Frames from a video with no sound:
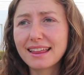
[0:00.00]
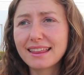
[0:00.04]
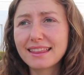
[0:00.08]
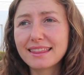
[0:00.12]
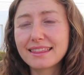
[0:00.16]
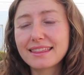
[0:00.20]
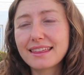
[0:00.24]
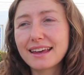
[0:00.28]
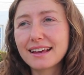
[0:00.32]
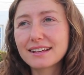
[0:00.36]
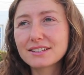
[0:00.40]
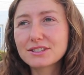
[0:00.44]

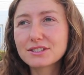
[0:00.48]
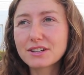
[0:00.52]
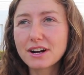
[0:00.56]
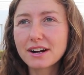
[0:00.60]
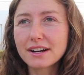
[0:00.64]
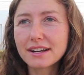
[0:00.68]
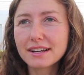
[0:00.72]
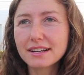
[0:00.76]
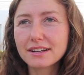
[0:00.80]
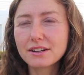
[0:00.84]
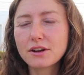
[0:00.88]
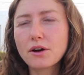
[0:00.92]
they
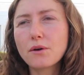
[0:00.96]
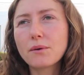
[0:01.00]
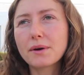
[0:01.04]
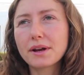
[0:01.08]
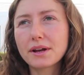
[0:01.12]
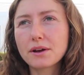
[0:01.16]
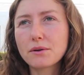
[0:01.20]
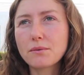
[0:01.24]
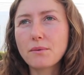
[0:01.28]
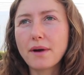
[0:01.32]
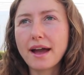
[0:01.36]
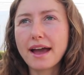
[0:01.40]
started
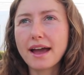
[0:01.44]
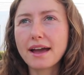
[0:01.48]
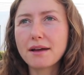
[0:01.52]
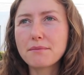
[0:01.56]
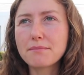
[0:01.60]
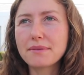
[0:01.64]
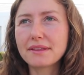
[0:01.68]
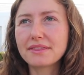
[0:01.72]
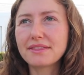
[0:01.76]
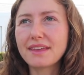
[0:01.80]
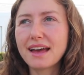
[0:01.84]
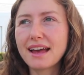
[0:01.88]
going away,
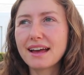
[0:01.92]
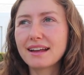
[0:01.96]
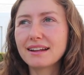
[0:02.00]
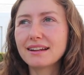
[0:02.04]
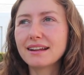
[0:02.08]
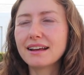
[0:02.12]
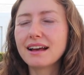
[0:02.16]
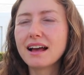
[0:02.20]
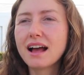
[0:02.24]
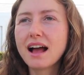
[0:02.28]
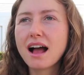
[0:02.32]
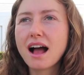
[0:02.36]
but
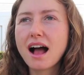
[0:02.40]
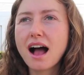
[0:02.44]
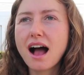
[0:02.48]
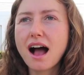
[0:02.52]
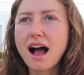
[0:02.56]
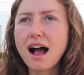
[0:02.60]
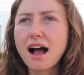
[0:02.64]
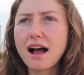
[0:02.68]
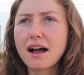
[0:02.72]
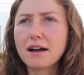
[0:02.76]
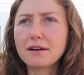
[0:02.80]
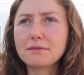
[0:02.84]
then
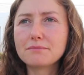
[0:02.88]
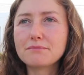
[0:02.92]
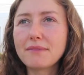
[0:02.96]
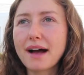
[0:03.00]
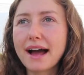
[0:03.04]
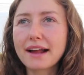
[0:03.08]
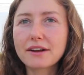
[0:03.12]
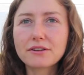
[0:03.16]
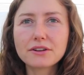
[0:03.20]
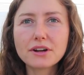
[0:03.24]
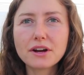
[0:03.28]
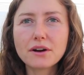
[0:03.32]

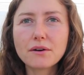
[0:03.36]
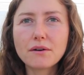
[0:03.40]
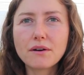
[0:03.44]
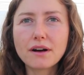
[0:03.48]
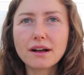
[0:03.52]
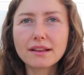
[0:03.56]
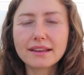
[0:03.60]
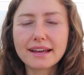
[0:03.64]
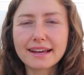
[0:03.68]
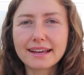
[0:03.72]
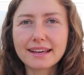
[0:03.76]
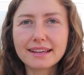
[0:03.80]
I don't know,
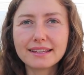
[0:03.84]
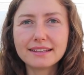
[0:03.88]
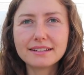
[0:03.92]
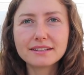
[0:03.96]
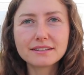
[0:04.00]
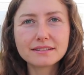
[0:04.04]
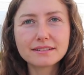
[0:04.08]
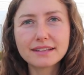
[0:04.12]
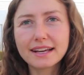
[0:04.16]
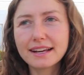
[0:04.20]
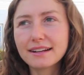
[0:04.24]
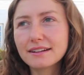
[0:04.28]
like a
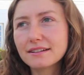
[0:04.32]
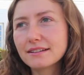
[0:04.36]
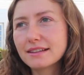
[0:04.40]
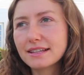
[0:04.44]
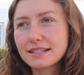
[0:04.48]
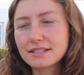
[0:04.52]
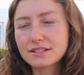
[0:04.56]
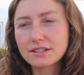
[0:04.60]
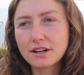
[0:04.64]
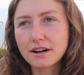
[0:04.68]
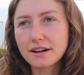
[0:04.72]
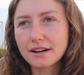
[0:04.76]
year later they
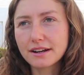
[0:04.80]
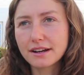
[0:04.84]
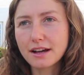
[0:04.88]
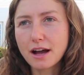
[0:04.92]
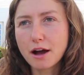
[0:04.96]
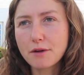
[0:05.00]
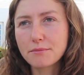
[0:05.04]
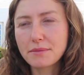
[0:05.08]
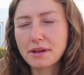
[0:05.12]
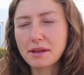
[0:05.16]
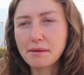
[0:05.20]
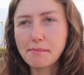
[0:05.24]
started
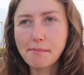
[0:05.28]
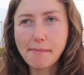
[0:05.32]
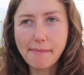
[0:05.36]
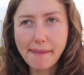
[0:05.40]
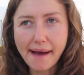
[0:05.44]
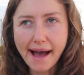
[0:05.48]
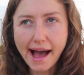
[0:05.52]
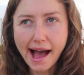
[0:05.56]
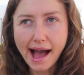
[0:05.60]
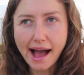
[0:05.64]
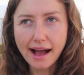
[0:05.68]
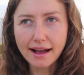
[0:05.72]
coming
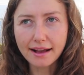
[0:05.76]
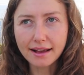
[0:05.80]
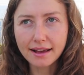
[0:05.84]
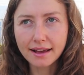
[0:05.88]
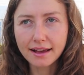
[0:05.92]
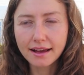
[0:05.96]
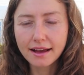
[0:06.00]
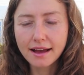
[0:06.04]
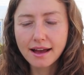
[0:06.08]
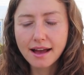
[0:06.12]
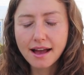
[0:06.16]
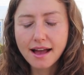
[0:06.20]
back,
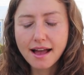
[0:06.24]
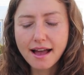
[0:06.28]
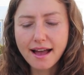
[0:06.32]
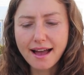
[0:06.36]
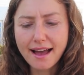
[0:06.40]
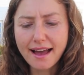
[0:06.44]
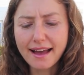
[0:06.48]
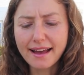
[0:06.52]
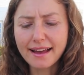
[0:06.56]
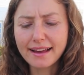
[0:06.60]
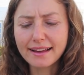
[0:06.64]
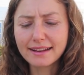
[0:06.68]

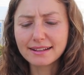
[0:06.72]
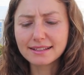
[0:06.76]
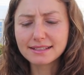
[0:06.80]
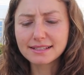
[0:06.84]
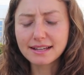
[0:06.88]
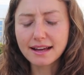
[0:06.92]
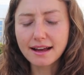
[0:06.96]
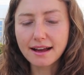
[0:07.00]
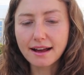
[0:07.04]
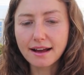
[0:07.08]
and